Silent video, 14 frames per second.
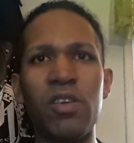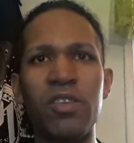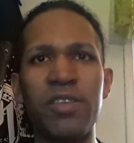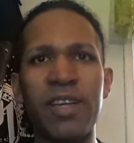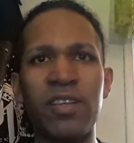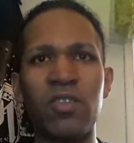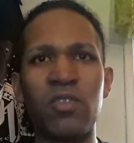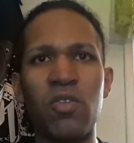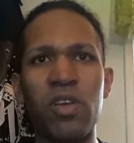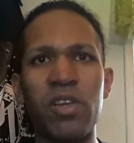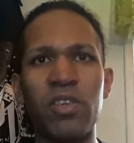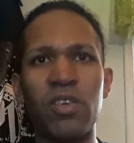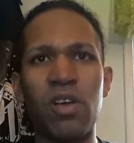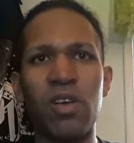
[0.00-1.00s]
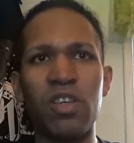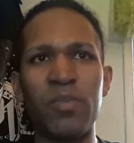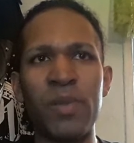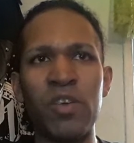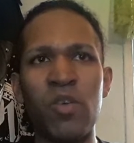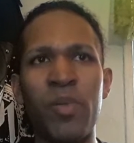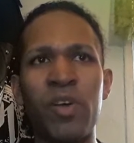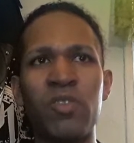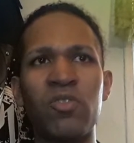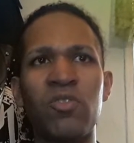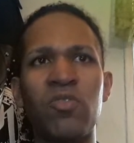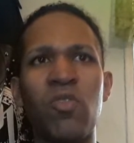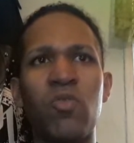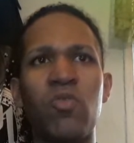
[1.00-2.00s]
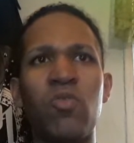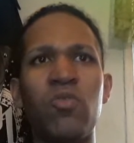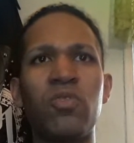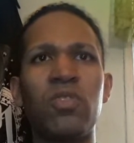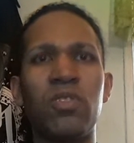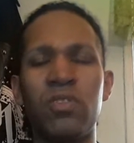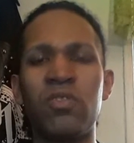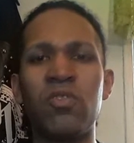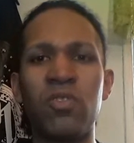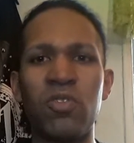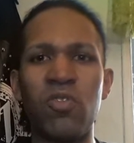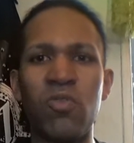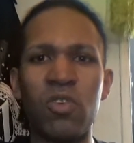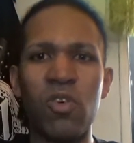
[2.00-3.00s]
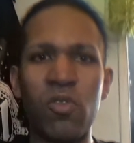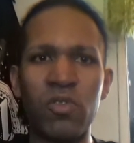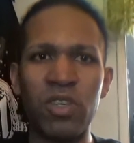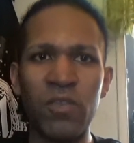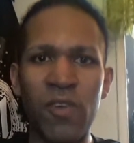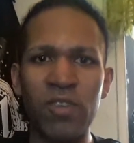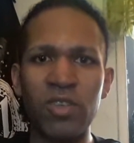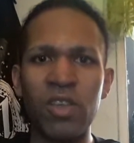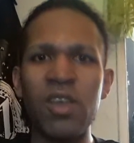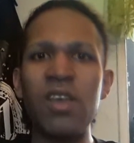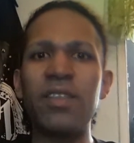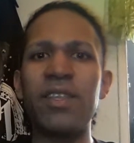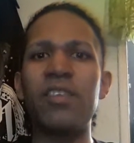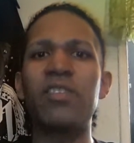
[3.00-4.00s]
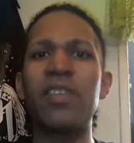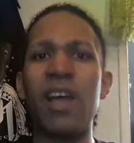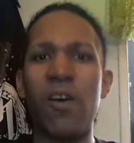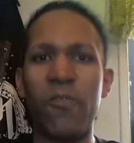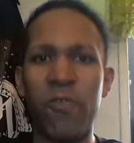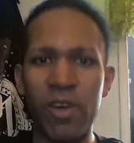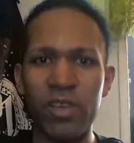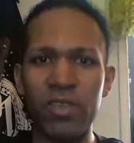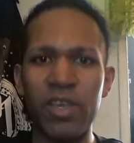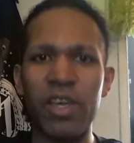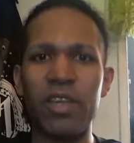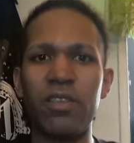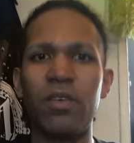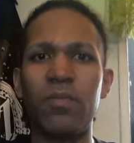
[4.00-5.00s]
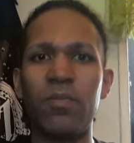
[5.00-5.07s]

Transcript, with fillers: is like is uh is being compared to Stone Cold to Stone Cold Steve Austin is now fucking dead.